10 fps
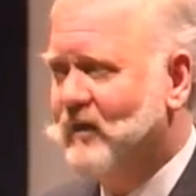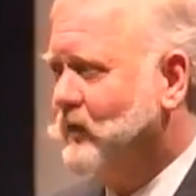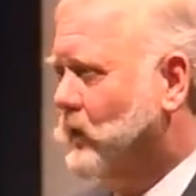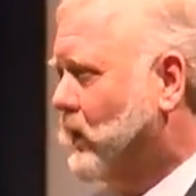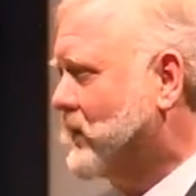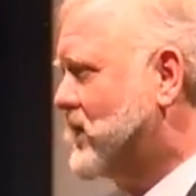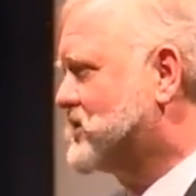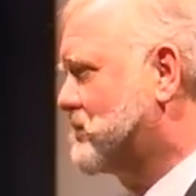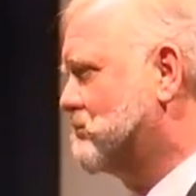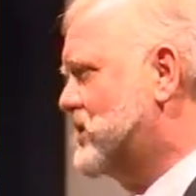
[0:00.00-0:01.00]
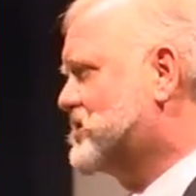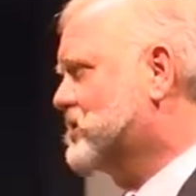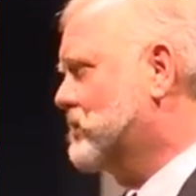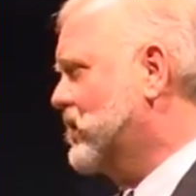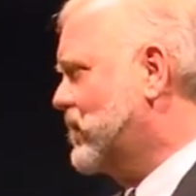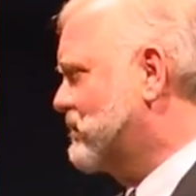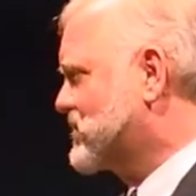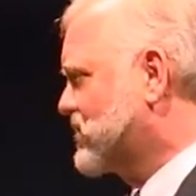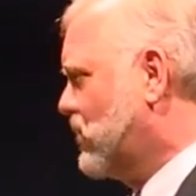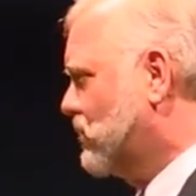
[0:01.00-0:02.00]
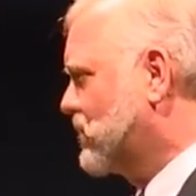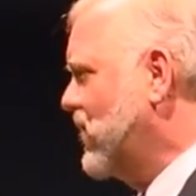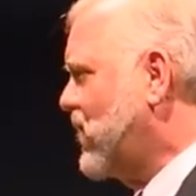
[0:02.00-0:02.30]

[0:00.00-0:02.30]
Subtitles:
for all of those that missed them when they were sold.